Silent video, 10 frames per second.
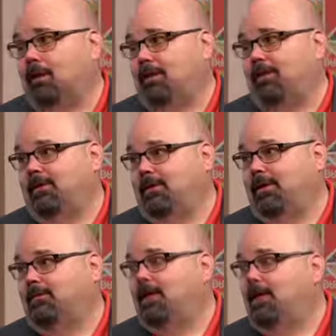
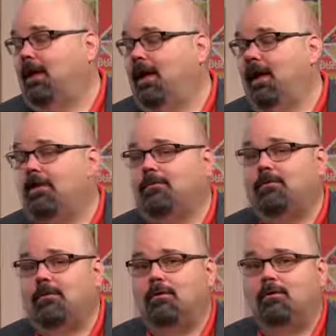business. And
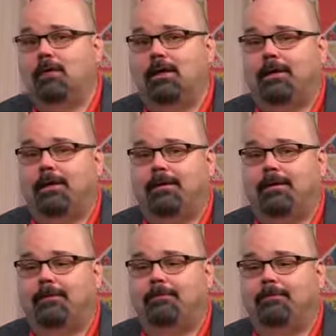so
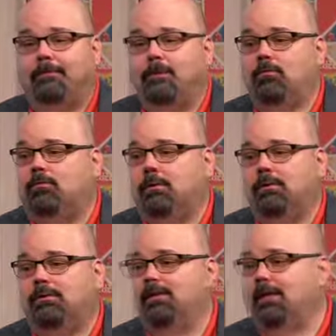um, we
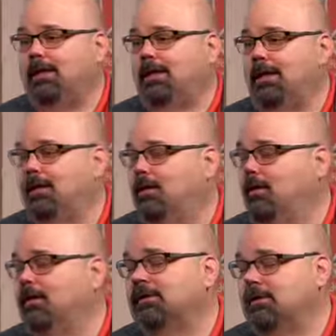are seeing it
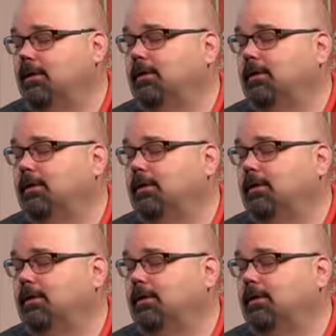across the board.